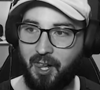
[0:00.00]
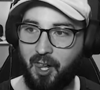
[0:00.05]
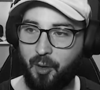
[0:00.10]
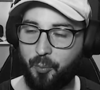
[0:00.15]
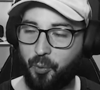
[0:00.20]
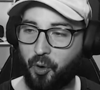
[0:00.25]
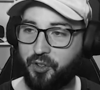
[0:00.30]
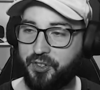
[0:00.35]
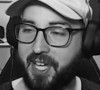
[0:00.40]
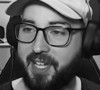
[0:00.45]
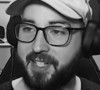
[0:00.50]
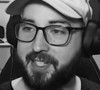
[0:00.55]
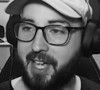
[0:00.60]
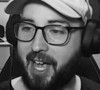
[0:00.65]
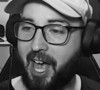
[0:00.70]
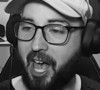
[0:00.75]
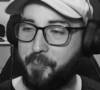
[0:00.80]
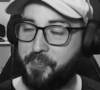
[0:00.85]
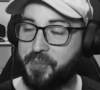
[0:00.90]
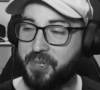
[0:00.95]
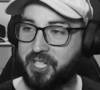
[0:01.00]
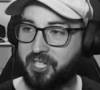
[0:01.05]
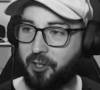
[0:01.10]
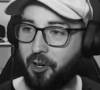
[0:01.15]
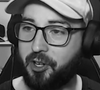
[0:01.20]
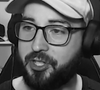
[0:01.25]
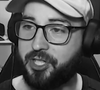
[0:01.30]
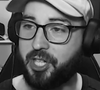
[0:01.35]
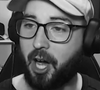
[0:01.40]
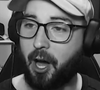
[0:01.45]
Bro, these
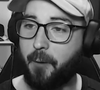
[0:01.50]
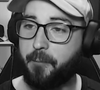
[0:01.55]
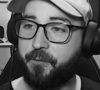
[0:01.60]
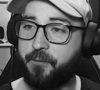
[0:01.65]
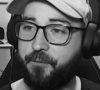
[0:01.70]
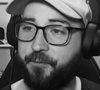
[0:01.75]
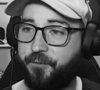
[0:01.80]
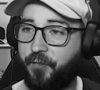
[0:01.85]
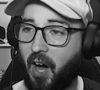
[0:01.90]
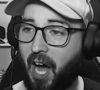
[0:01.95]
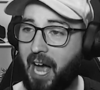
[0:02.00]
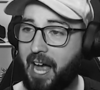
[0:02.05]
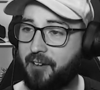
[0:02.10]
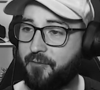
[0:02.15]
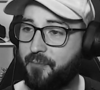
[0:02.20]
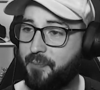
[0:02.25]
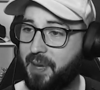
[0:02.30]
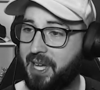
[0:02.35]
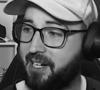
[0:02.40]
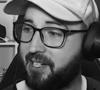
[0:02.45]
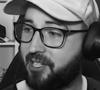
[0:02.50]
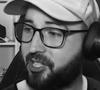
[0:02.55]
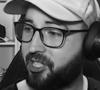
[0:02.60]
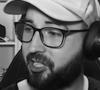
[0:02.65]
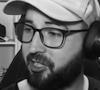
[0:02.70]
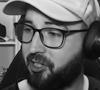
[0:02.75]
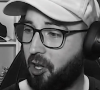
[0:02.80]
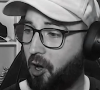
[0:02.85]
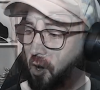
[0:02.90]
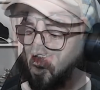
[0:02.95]
episodes are 5
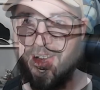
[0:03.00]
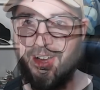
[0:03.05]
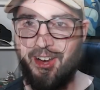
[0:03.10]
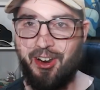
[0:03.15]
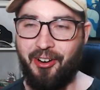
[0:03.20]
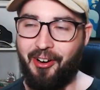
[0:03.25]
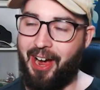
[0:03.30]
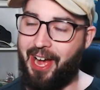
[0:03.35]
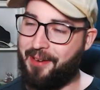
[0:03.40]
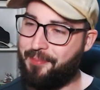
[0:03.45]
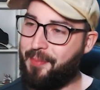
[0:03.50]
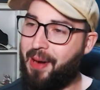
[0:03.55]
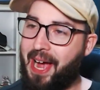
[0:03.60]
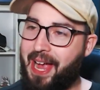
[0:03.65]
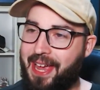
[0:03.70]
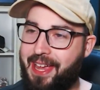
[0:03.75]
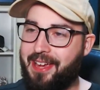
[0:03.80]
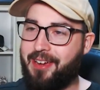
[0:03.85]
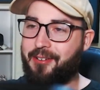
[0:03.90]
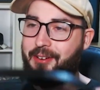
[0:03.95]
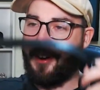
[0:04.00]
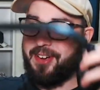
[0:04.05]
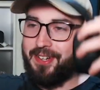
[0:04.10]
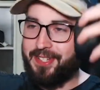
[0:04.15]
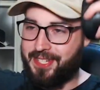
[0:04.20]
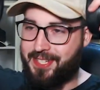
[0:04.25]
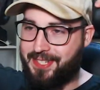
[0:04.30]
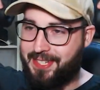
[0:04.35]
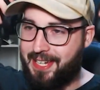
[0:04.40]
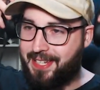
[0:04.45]
minutes long. Alright, My Hero
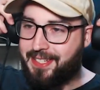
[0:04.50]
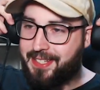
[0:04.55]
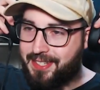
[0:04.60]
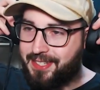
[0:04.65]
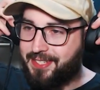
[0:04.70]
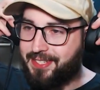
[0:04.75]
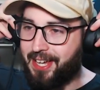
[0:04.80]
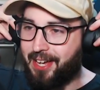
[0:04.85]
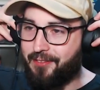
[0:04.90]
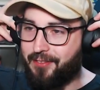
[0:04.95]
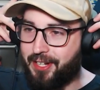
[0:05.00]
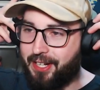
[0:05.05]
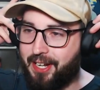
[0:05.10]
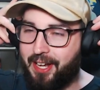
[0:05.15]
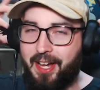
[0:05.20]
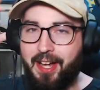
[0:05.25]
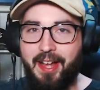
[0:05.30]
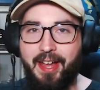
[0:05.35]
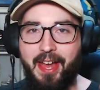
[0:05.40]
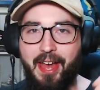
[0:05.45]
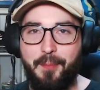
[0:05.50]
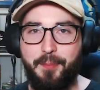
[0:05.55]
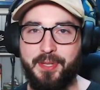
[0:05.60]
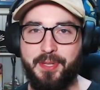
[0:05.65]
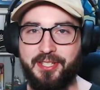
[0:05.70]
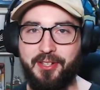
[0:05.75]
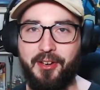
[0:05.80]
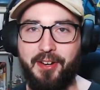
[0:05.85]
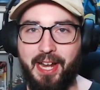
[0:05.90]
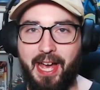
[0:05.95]
Season 7,
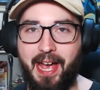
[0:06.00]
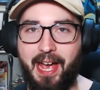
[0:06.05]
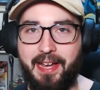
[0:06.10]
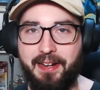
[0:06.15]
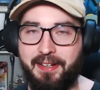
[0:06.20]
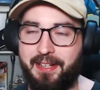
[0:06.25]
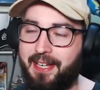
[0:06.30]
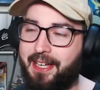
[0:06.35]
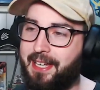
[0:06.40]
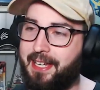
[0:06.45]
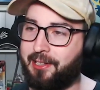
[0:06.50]
Episode 8.